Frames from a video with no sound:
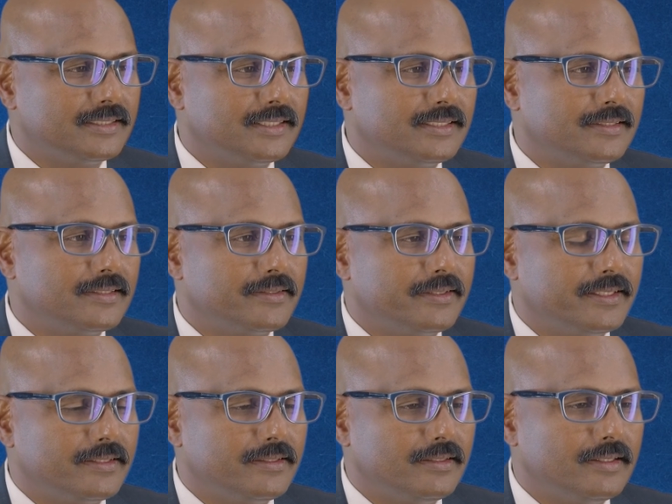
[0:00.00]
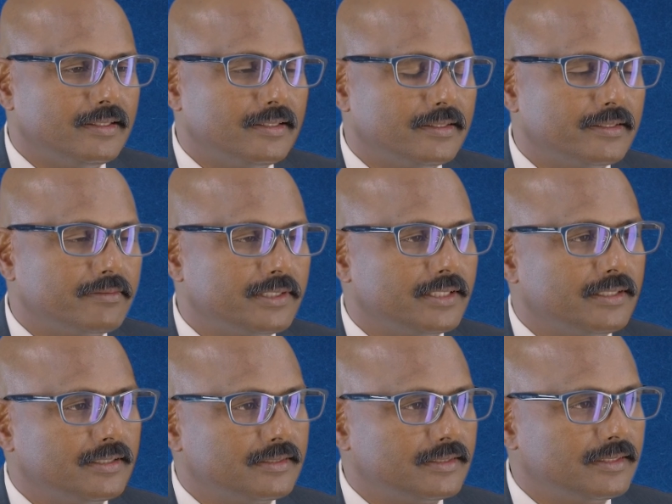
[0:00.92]
at the Great uh, River
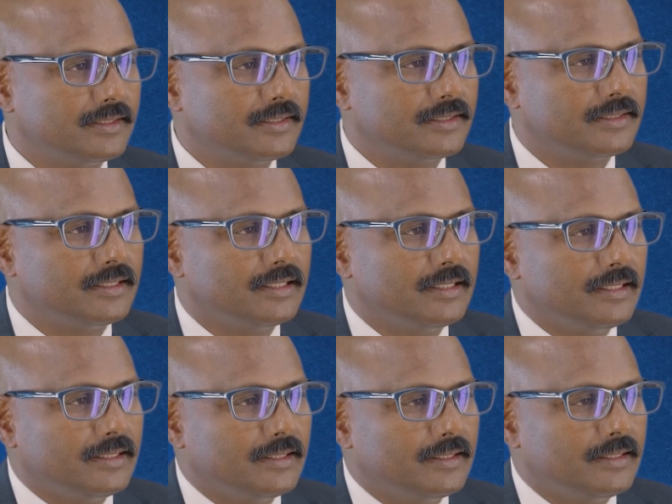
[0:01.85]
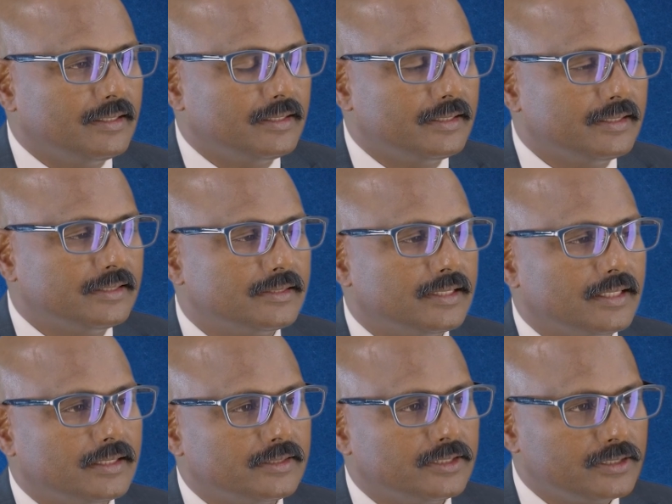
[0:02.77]
Health uh, uh is
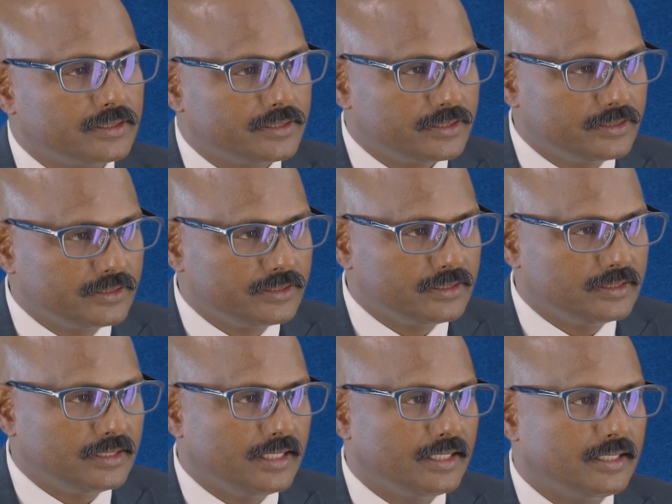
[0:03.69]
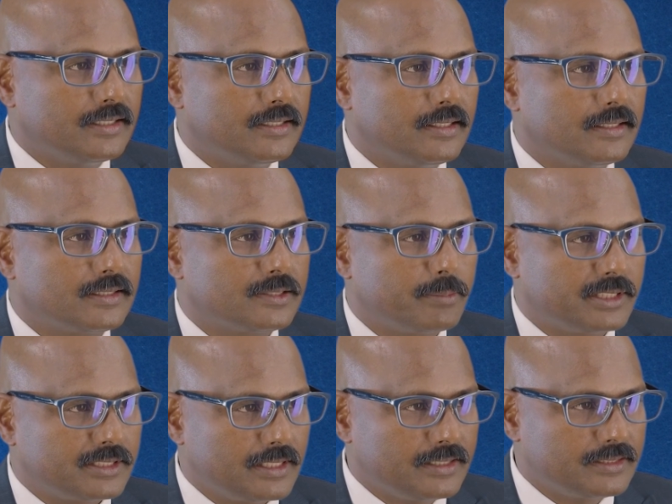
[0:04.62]
a general surgeon and uh,
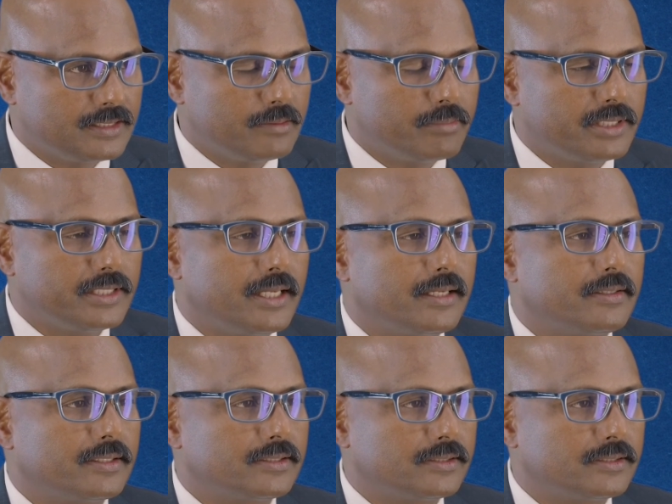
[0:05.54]
specialized in bariatric